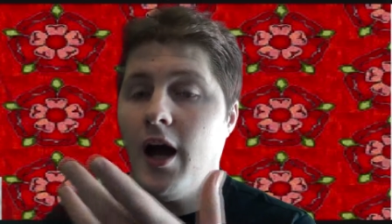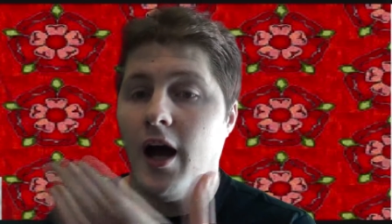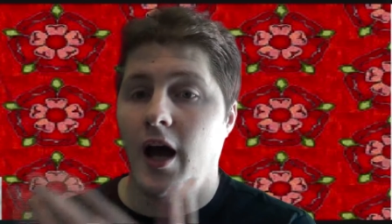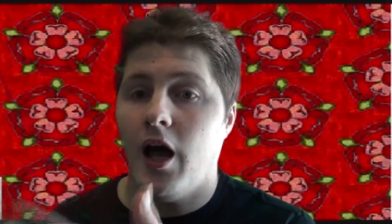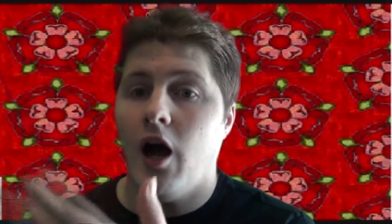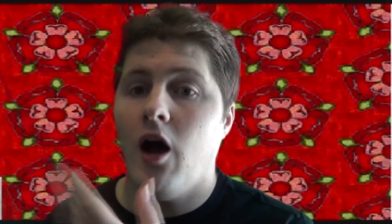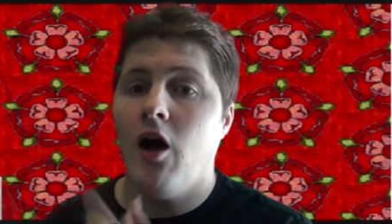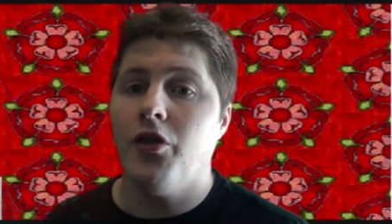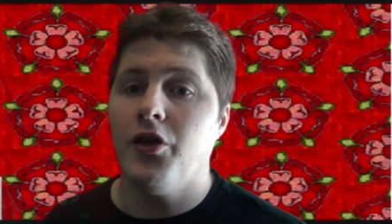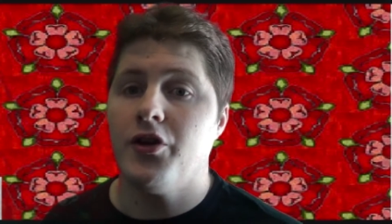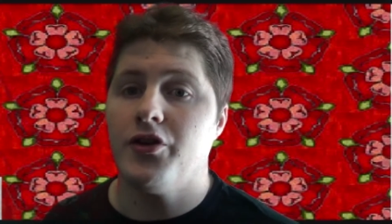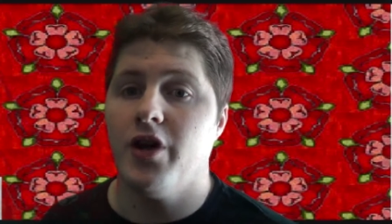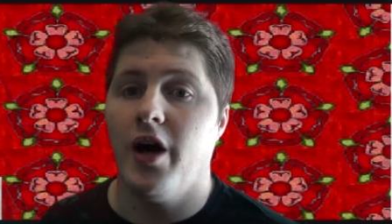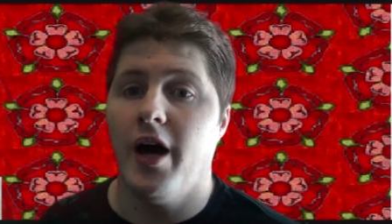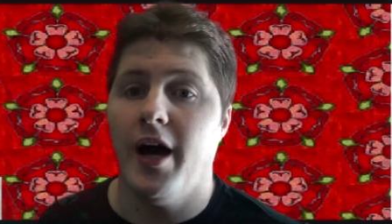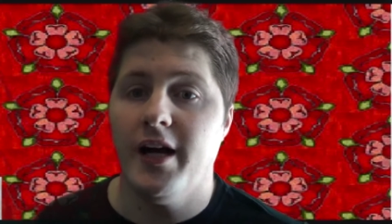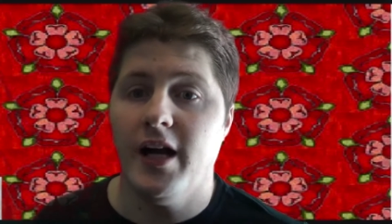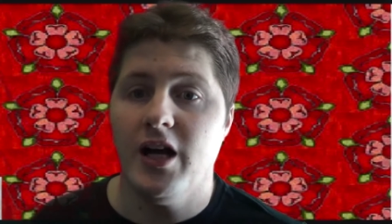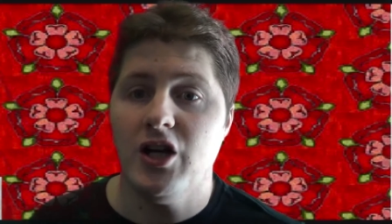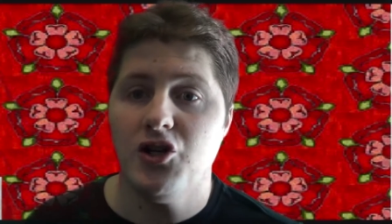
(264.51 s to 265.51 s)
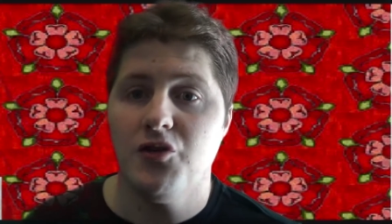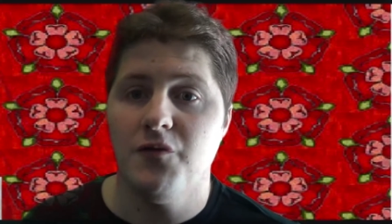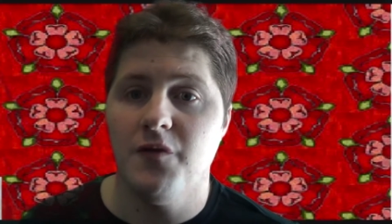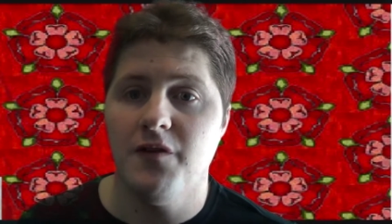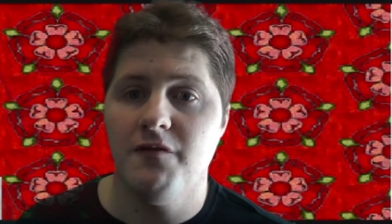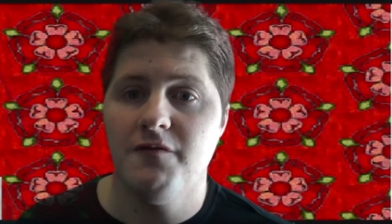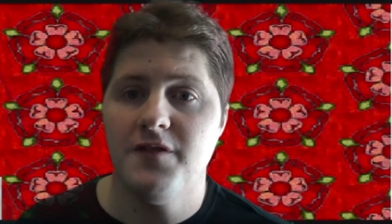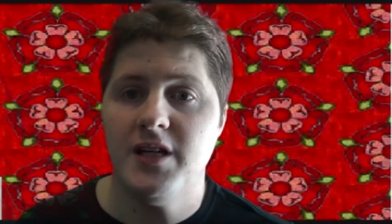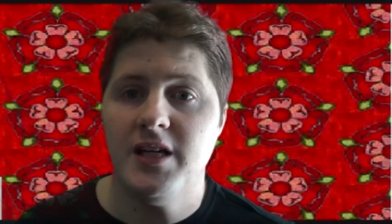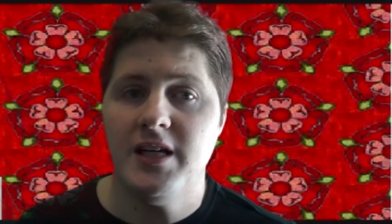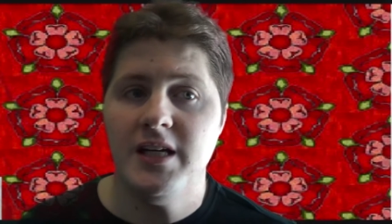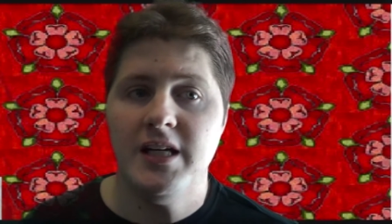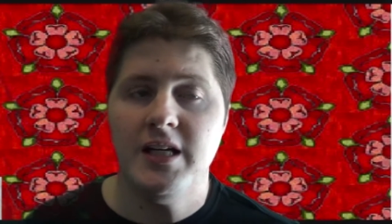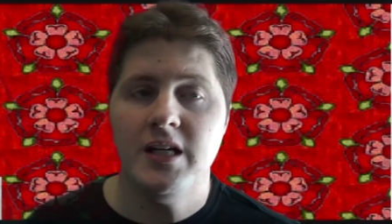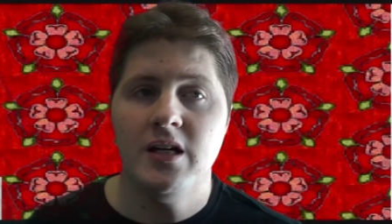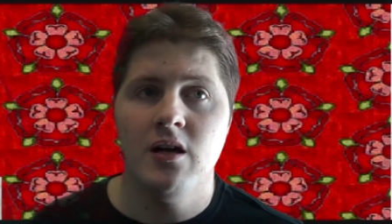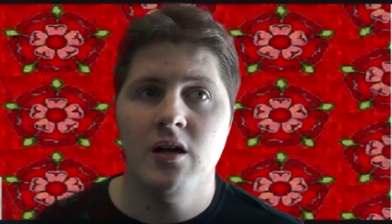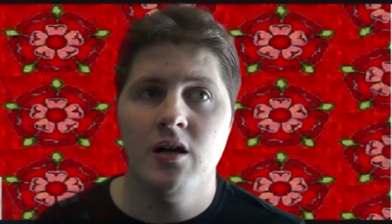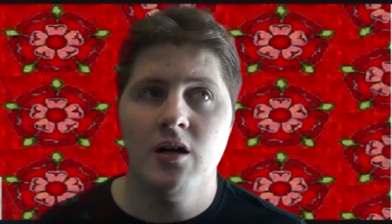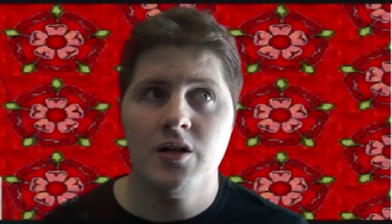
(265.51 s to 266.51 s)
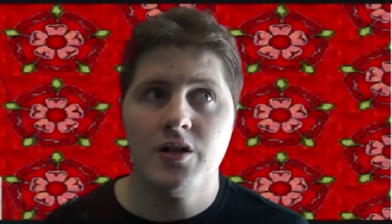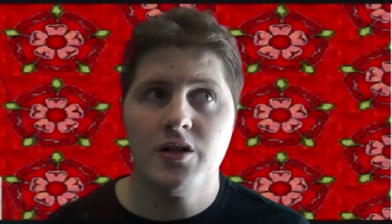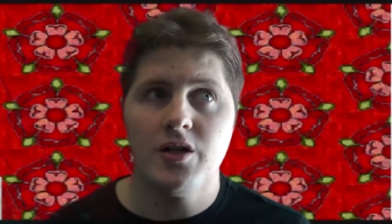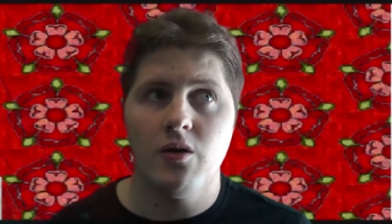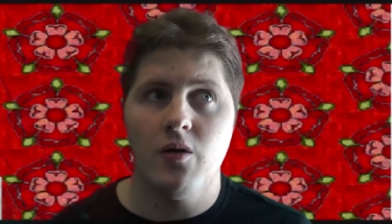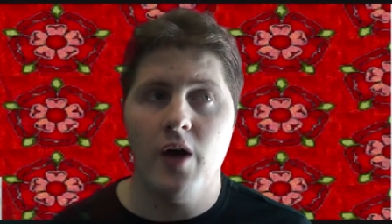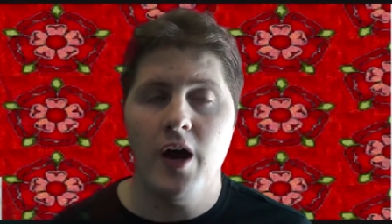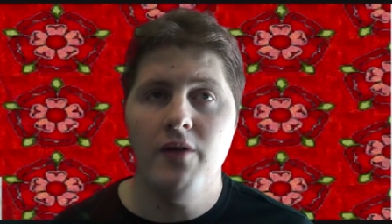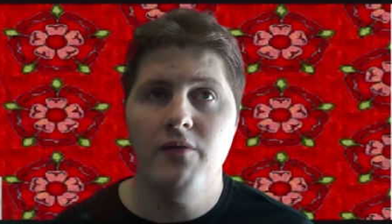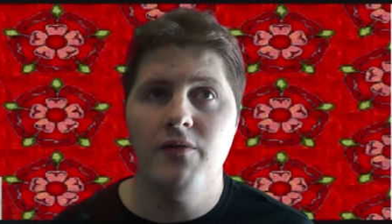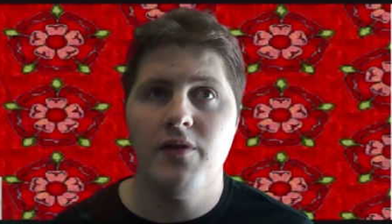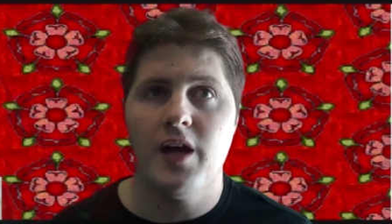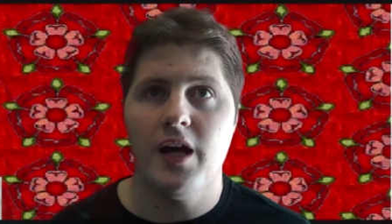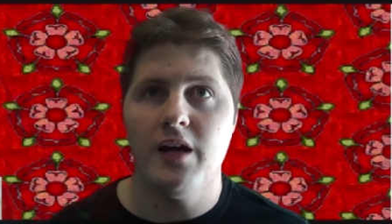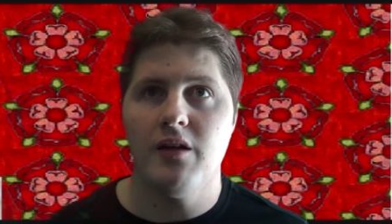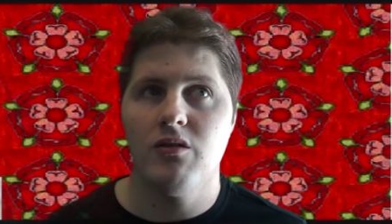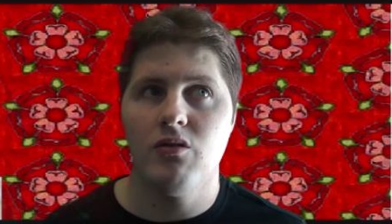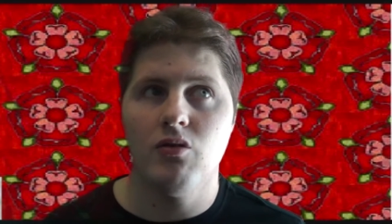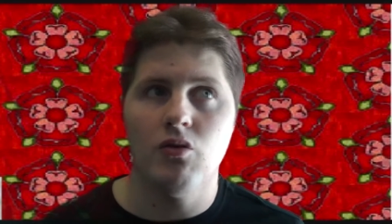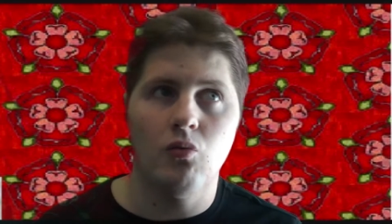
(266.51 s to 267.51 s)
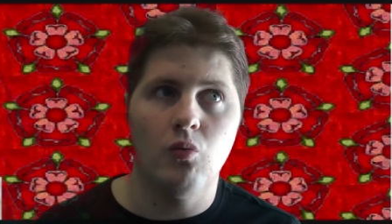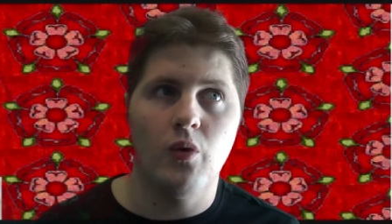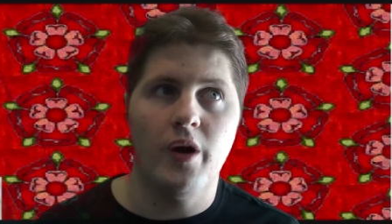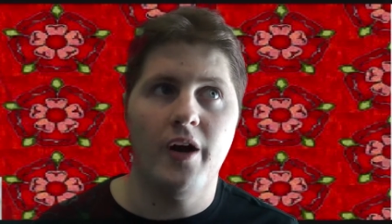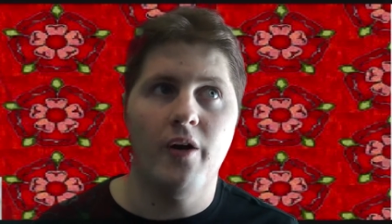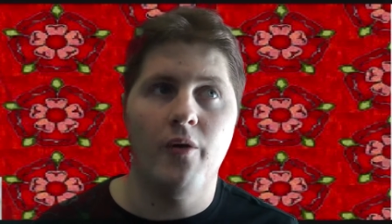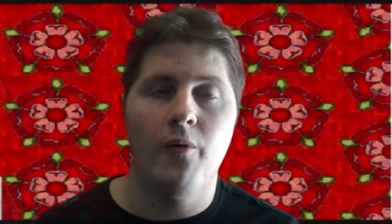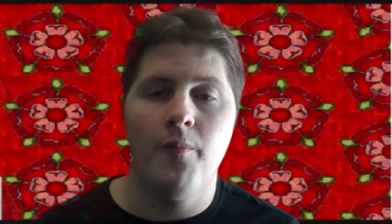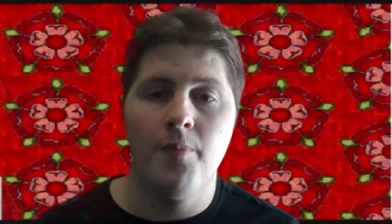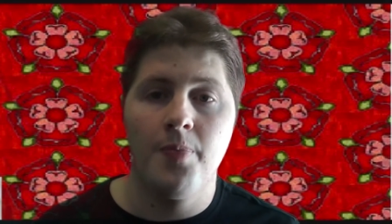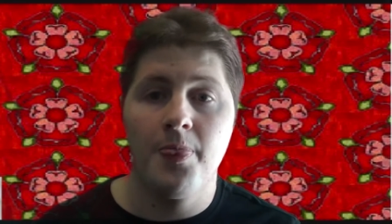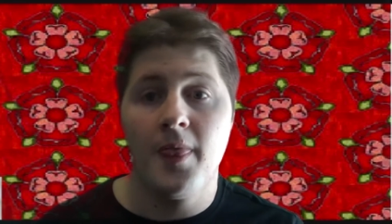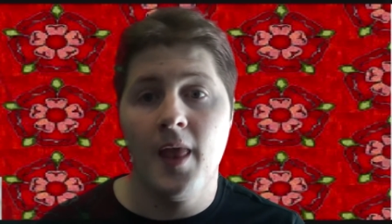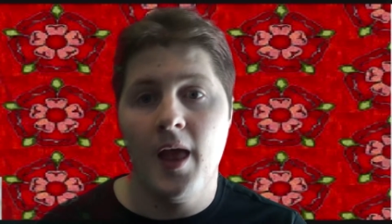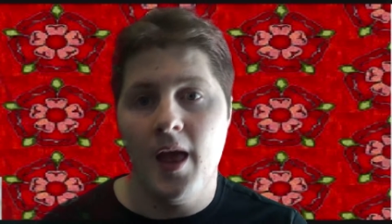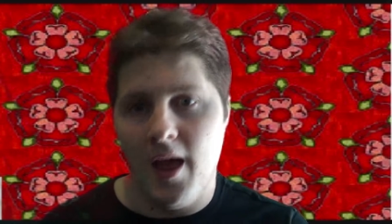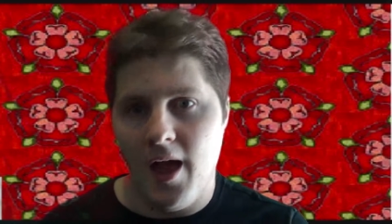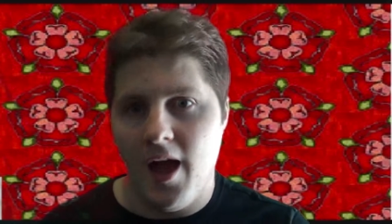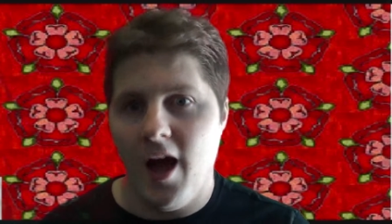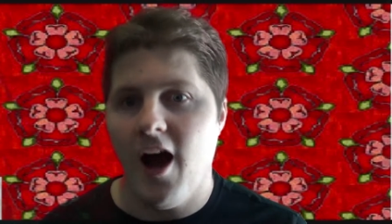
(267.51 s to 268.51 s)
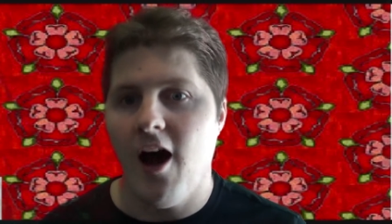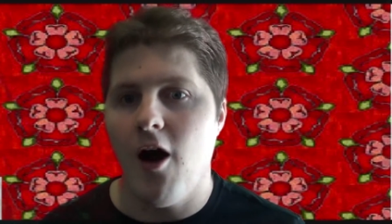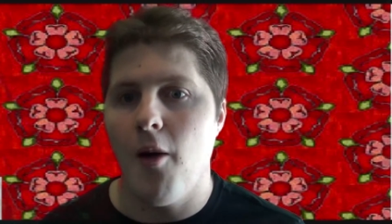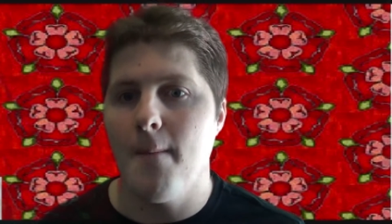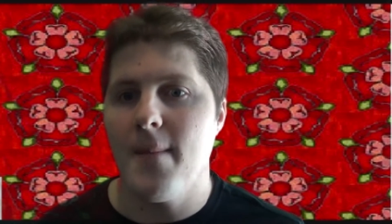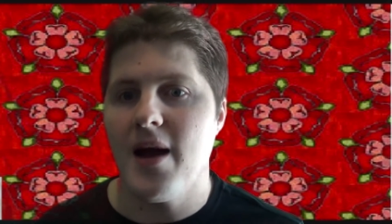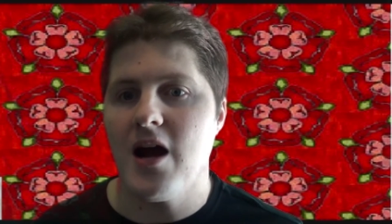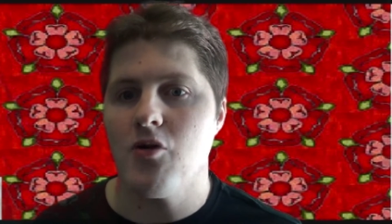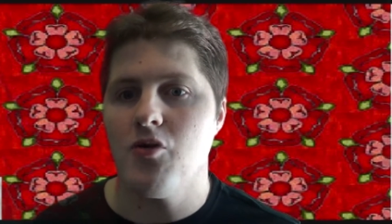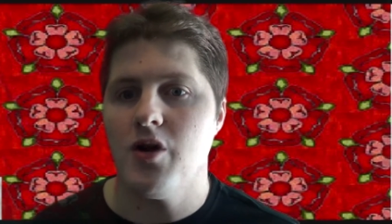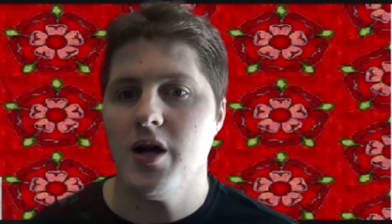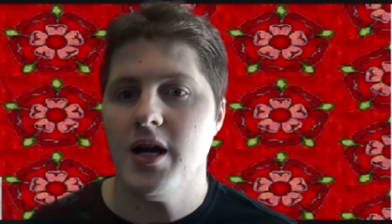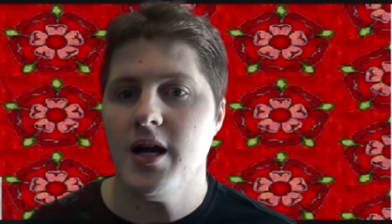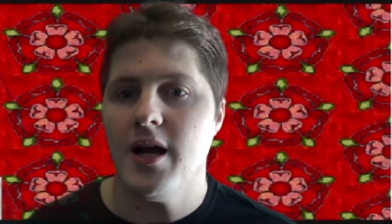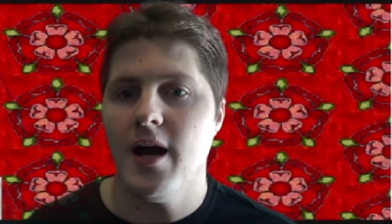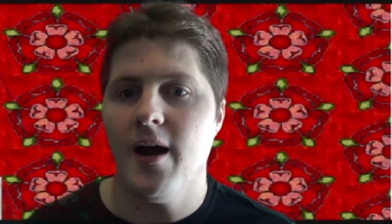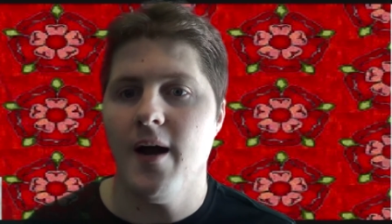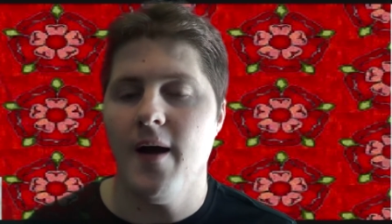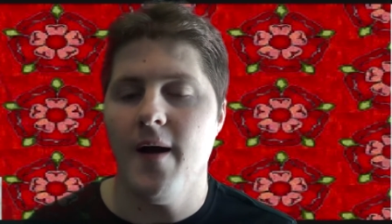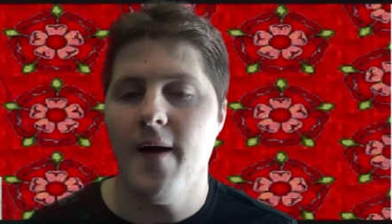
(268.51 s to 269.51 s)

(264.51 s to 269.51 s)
Arthur died at age 15, so Henry VIII thought, well, I'll marry